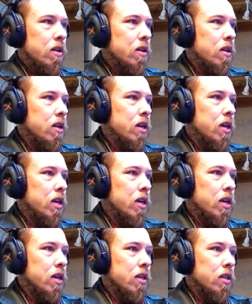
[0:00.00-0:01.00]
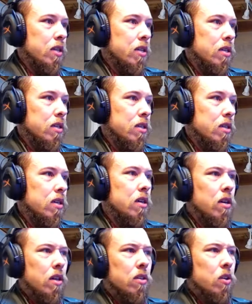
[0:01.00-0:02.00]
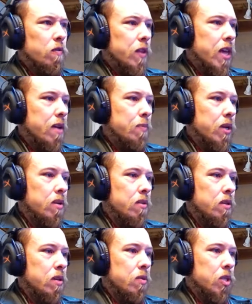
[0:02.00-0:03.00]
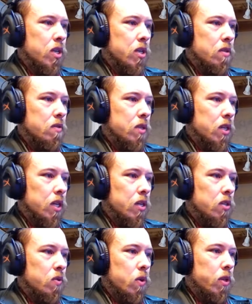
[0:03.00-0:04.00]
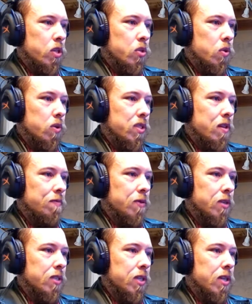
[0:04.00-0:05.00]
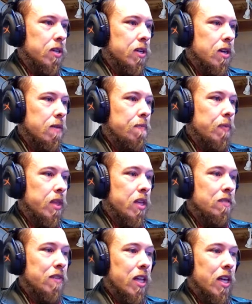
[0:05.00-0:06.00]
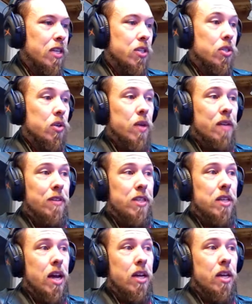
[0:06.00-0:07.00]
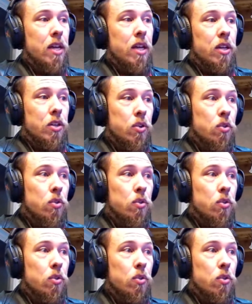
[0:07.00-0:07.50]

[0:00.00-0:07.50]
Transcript: and I'll go over that, but I'm just going to do all the control stuff first. Is valid edges. So if it's not new,